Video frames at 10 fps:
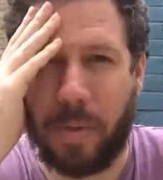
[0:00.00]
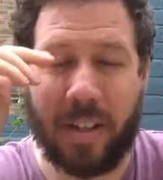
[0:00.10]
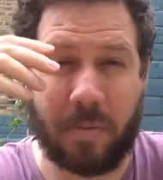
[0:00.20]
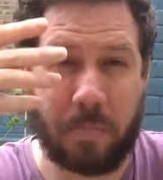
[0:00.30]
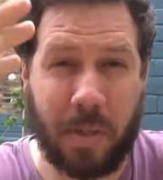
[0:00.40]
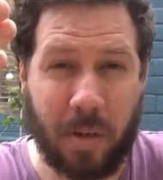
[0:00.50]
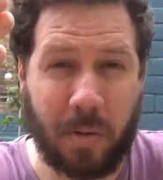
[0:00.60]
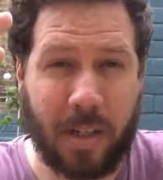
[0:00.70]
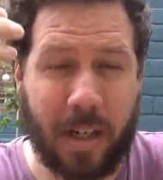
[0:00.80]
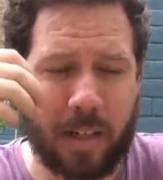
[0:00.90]
but there's
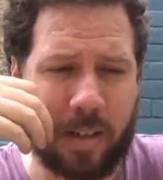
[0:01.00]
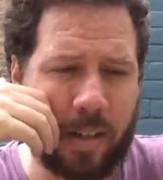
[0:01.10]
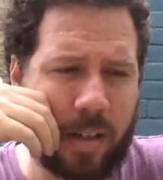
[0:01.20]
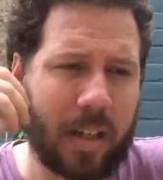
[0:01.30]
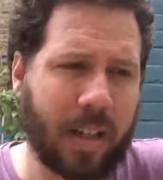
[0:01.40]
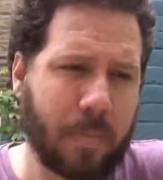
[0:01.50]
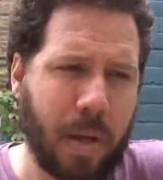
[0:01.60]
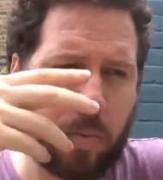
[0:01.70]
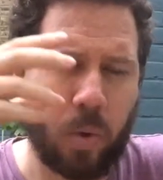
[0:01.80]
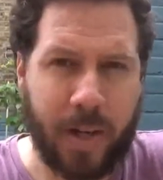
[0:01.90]
music,
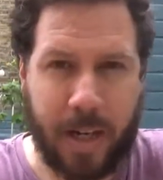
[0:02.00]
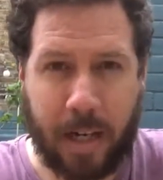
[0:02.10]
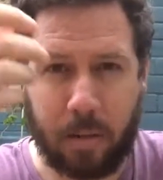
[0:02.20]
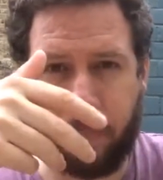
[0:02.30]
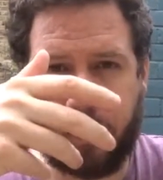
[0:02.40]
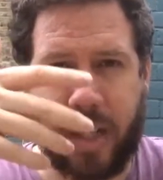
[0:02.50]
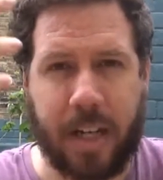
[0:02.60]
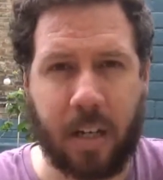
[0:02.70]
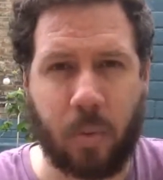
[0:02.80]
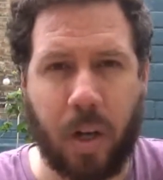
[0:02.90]
people in and out,
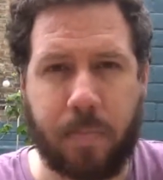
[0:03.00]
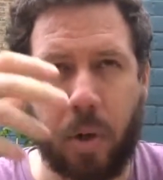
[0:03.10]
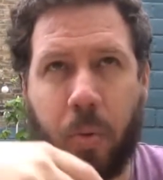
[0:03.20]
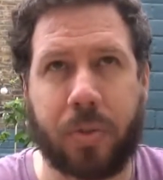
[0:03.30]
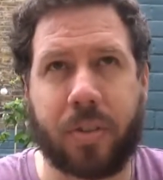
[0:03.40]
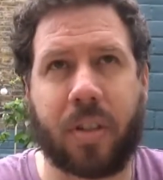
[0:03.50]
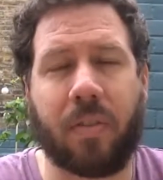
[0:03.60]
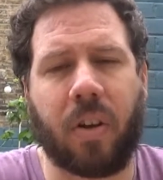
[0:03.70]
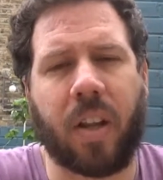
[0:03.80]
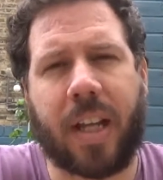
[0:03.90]
taking away bottles and
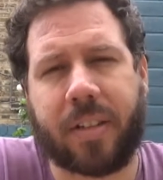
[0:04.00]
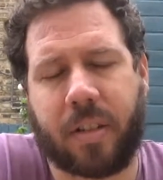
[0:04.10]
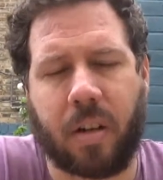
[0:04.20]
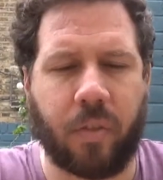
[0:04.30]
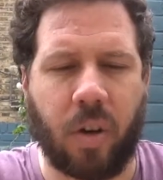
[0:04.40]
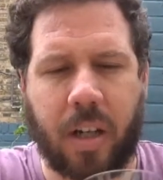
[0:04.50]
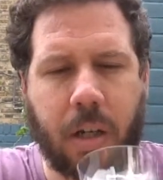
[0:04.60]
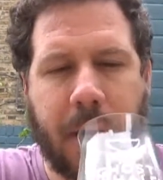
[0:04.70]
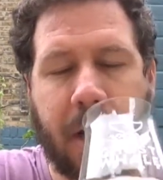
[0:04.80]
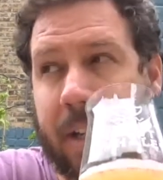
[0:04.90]
stuff like that. So I thought I'd
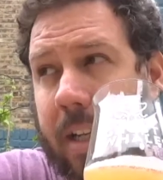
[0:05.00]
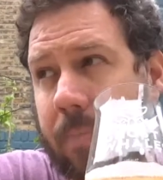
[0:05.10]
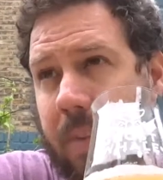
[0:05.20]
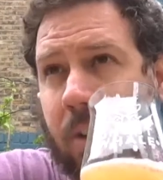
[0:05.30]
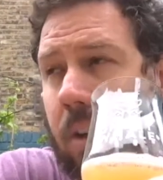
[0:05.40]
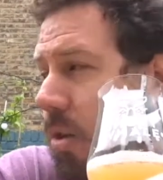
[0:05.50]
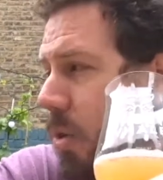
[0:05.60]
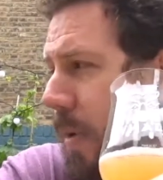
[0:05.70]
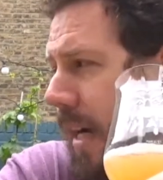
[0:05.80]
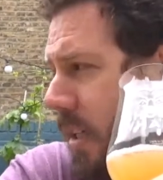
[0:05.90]
come out here. They've got a
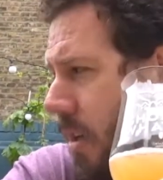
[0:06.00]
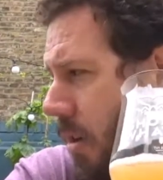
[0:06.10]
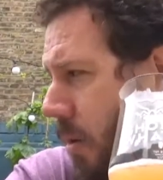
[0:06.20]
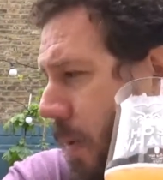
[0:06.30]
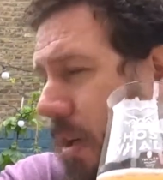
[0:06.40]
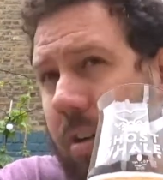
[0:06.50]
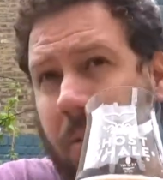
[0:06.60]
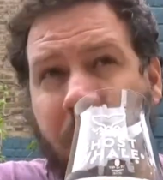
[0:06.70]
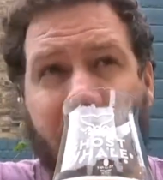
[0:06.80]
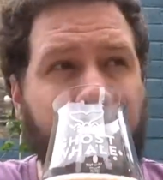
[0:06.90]
little backyard part,
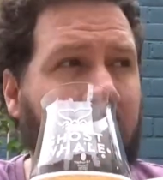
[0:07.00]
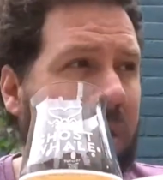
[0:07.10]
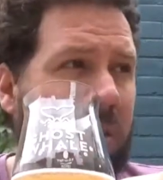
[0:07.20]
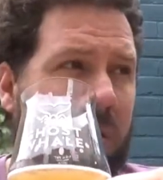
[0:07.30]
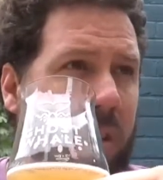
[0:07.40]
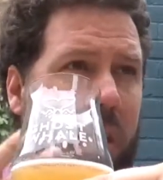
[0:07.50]
a